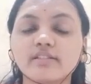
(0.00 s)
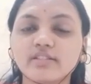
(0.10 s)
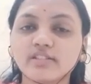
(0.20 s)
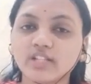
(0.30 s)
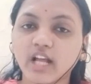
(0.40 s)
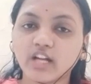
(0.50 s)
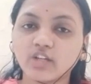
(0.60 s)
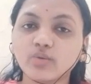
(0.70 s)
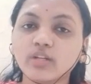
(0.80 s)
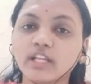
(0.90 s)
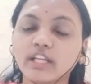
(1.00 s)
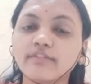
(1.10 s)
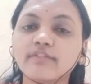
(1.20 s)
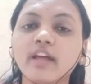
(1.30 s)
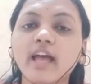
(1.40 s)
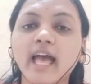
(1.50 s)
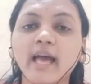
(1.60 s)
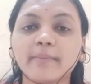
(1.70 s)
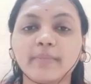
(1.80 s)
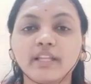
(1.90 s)
start to live
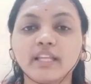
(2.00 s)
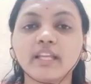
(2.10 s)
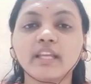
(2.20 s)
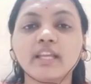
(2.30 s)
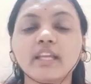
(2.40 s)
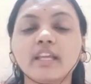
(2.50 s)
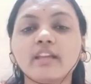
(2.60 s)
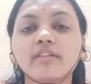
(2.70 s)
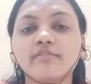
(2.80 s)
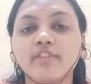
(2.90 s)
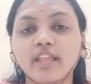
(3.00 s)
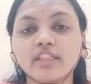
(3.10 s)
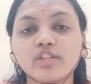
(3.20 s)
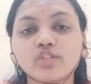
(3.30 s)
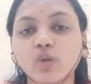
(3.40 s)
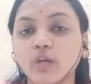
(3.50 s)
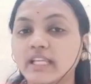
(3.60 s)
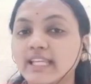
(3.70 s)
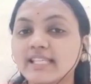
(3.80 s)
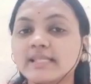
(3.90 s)
happily when the soil
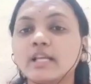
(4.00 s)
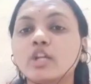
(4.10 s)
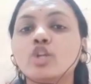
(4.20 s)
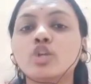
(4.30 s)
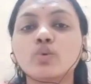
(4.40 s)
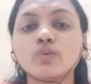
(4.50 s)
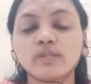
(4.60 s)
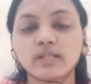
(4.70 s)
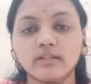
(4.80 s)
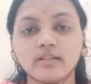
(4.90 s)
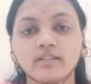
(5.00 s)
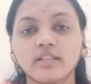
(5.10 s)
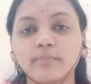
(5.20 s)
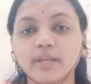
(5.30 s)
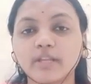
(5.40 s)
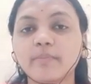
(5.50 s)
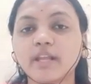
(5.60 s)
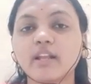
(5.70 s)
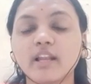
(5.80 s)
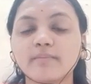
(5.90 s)
is loosened. The big
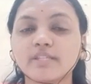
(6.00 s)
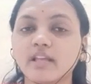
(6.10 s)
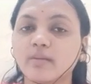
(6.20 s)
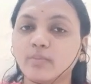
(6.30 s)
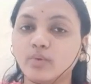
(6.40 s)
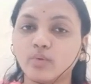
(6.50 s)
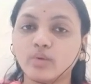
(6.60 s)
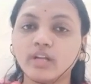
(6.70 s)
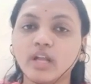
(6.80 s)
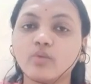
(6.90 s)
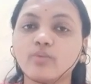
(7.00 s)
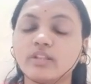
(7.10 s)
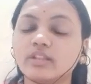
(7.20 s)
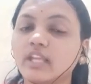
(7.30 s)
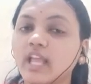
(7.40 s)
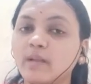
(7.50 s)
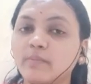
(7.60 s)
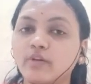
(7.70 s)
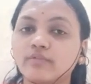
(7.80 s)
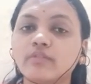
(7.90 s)
lumps are broken down with the help
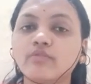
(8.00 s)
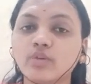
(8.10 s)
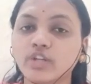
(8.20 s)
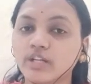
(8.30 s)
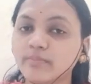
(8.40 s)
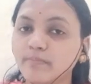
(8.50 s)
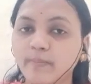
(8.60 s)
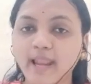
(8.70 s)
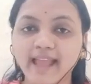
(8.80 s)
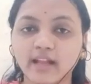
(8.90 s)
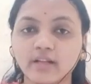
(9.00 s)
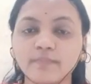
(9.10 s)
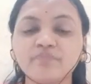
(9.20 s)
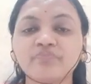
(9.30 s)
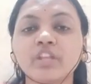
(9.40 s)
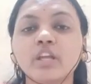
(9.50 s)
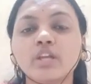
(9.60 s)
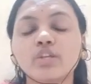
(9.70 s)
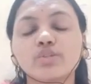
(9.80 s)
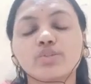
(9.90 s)
of a wooden plank.
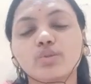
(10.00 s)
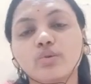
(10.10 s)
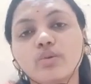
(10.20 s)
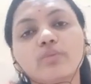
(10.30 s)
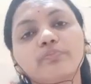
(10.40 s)
So